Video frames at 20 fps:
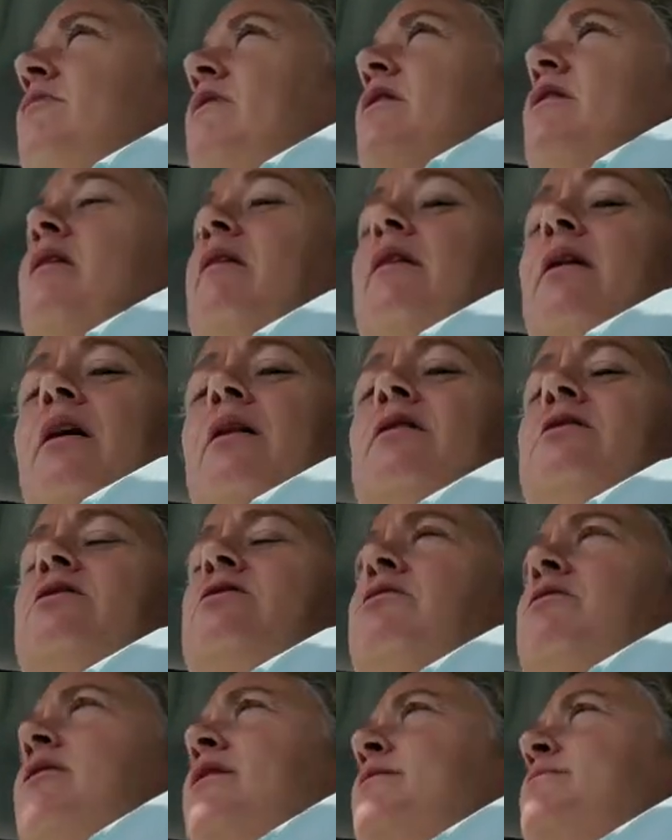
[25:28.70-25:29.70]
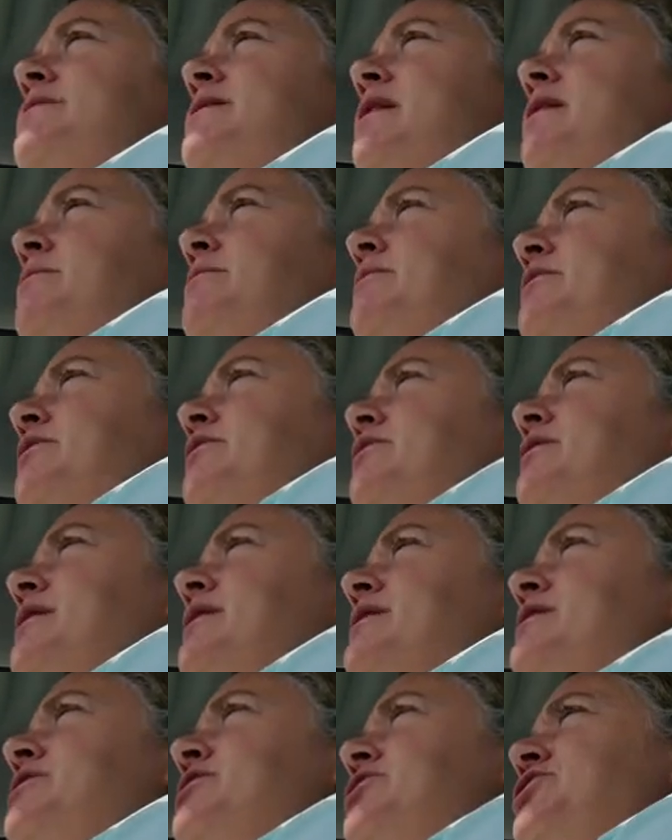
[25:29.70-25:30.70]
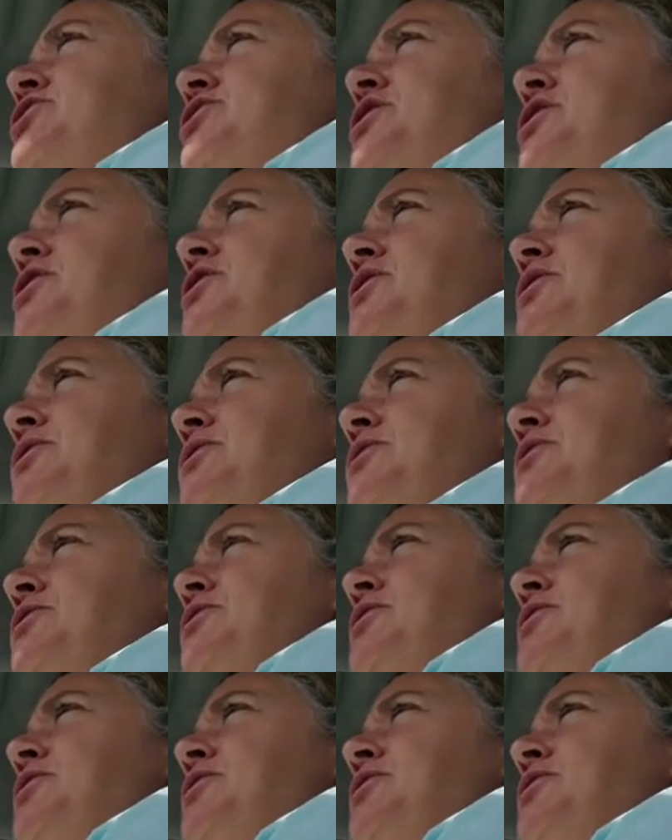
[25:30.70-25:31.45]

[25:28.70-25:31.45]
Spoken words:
A lot of times I'm learning to share